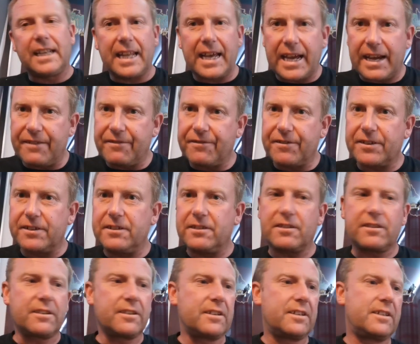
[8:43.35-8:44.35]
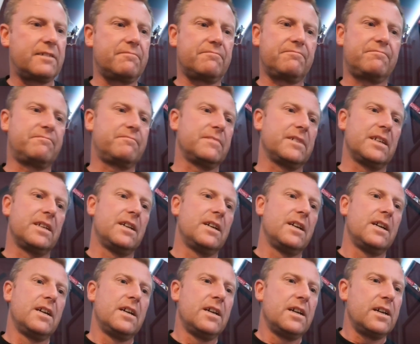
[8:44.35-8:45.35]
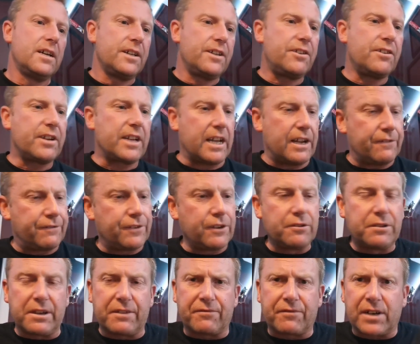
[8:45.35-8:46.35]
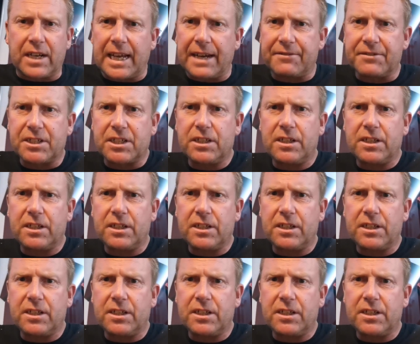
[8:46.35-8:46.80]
Leffe and you can get a few different Leffes,